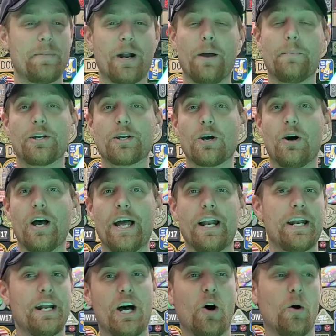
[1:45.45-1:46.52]
but I'm going to go ahead
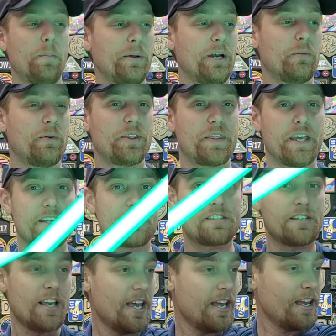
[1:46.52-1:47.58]
and open it with
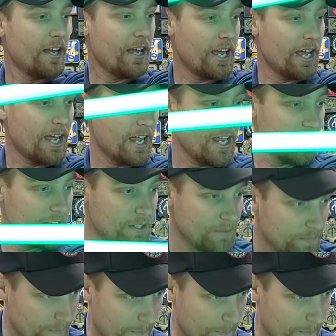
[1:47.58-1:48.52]
this. And...